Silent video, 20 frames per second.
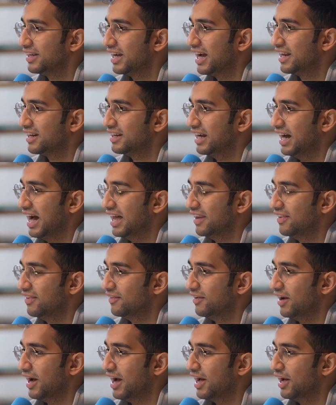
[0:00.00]

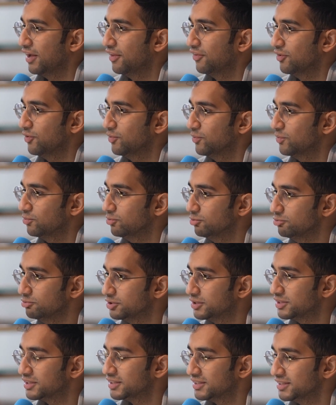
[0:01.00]
the
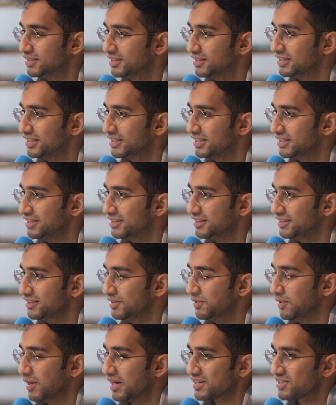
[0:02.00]
root,
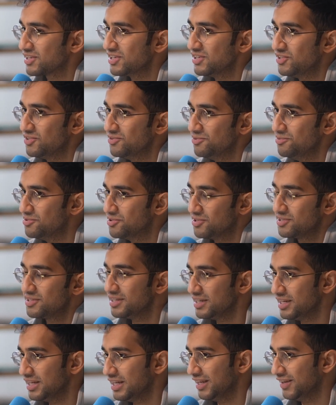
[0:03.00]
you actually do just
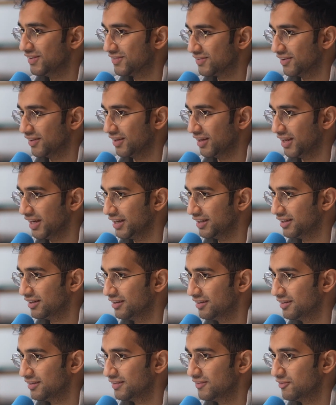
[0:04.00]
need to like
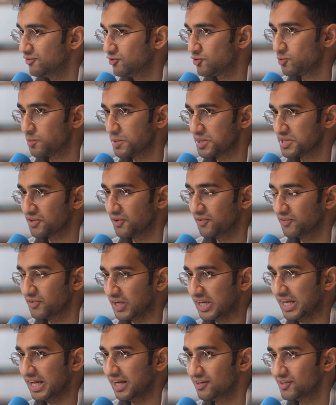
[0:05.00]
switch on the
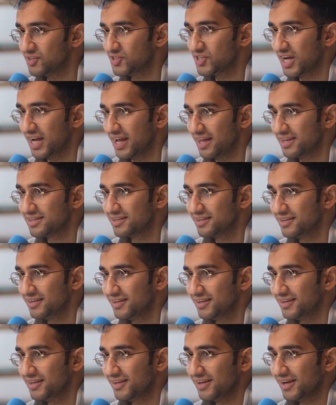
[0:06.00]
Giga Chad
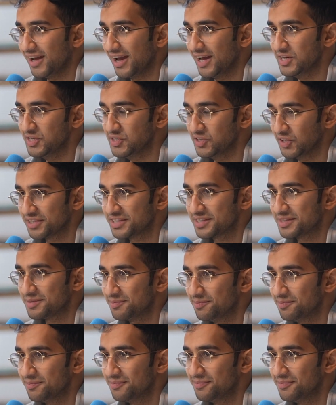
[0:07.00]
and just
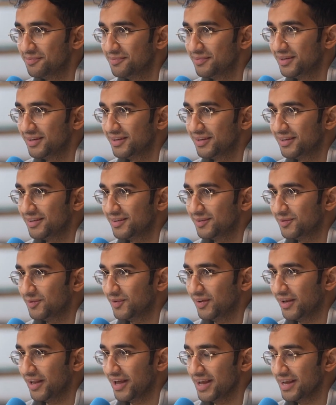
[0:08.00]

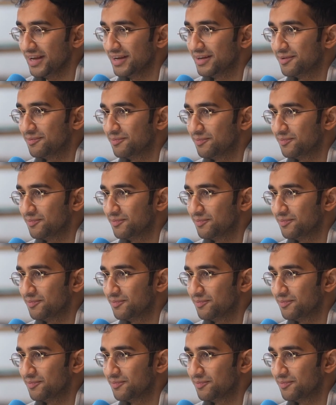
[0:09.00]
like